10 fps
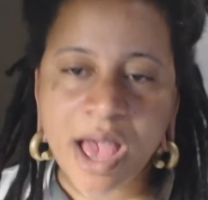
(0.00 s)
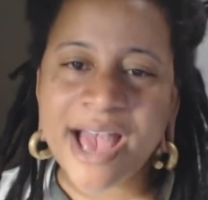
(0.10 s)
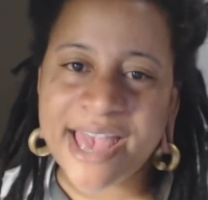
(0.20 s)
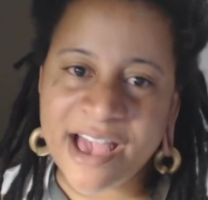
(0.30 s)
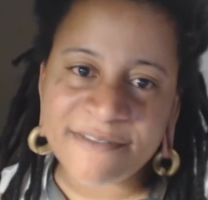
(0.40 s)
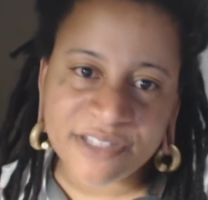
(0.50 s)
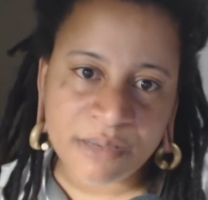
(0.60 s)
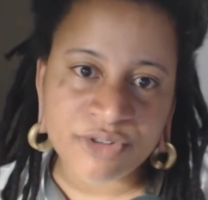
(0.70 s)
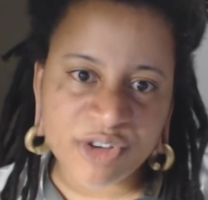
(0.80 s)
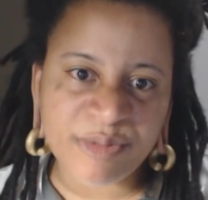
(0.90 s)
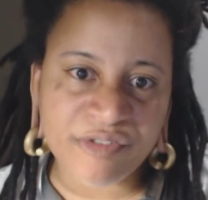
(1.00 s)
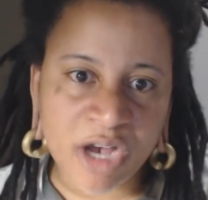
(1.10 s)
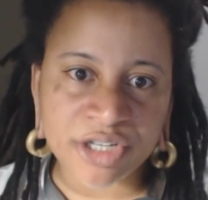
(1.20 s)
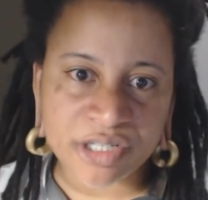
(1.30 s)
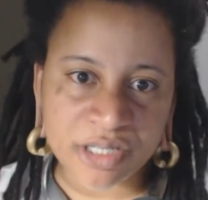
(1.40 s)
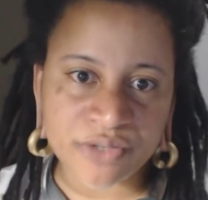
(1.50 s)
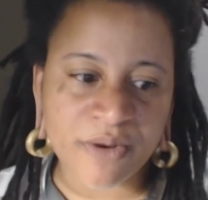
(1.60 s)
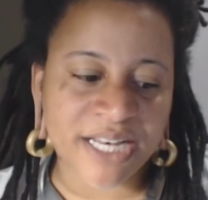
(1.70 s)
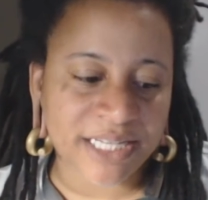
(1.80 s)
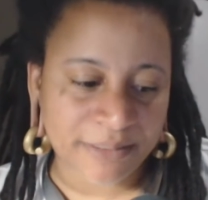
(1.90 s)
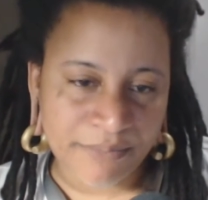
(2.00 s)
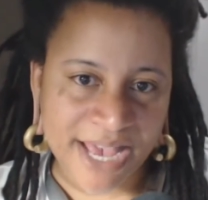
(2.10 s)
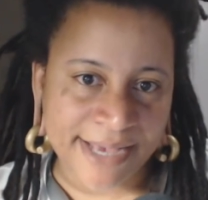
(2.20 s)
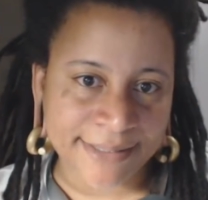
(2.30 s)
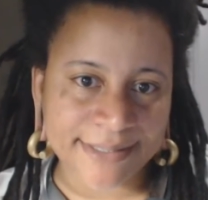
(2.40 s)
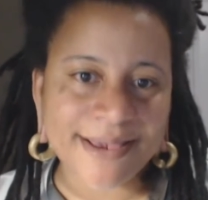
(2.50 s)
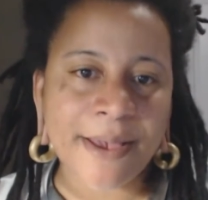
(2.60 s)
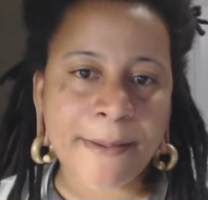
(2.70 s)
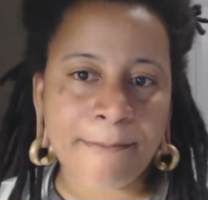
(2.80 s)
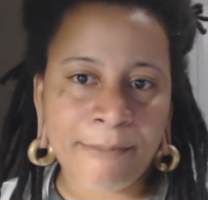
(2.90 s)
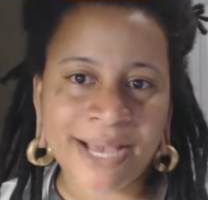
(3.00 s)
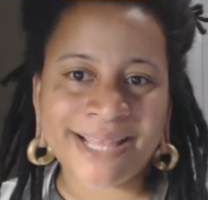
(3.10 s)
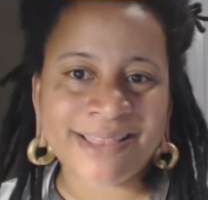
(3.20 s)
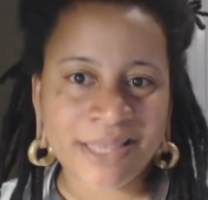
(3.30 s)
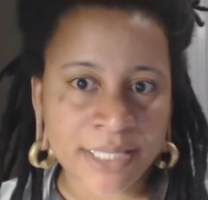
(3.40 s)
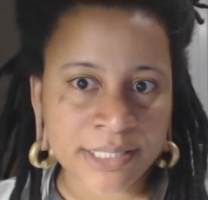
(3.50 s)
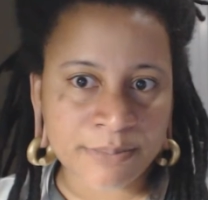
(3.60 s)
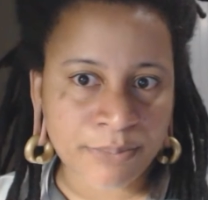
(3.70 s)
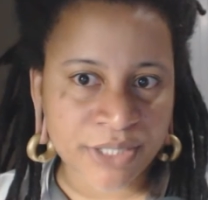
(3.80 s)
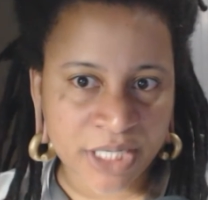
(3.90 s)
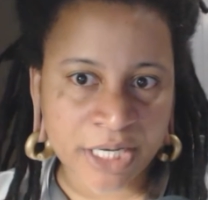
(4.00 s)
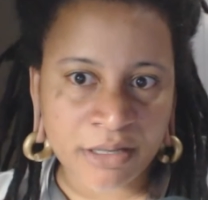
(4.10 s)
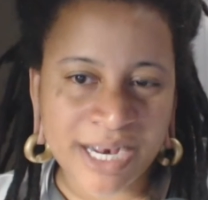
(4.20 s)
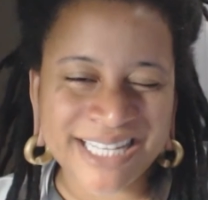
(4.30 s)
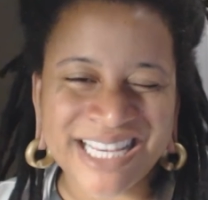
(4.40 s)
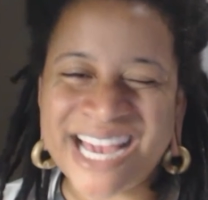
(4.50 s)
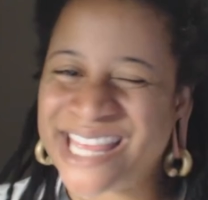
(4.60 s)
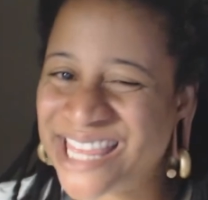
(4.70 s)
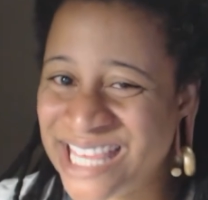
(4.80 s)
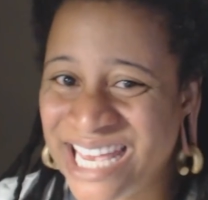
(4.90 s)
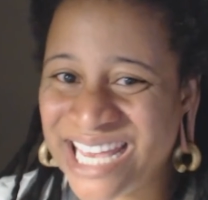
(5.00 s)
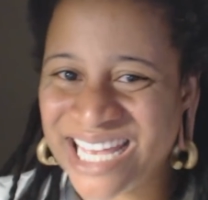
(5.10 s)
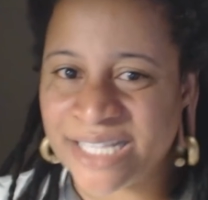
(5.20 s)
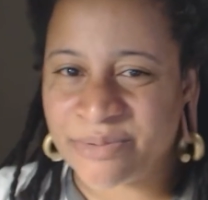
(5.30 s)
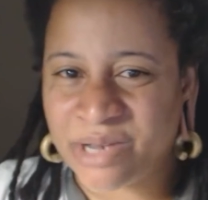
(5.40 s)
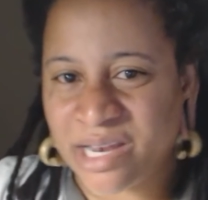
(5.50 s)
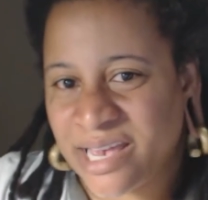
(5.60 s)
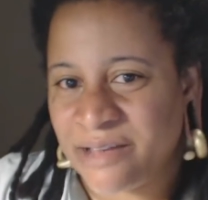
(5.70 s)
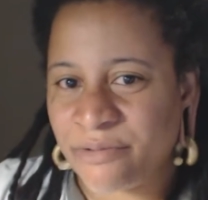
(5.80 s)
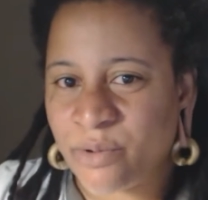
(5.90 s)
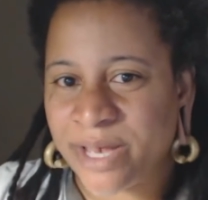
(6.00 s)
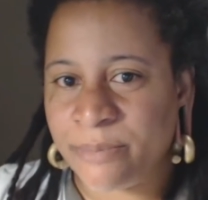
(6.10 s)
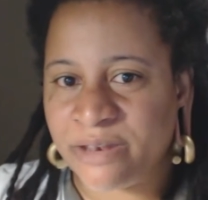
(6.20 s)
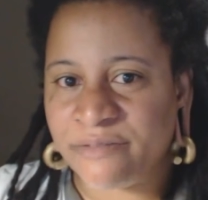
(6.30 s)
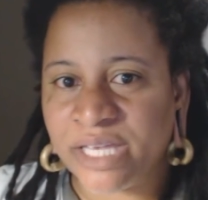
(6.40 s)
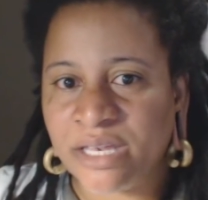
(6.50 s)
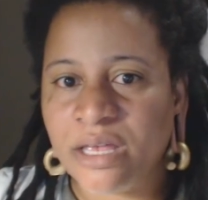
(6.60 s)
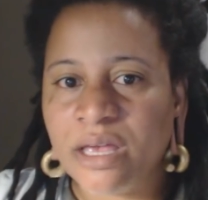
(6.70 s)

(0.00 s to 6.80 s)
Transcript: I have some stream of consciousness writing in past, but this particular idea, I think it's going to have quite a bit of it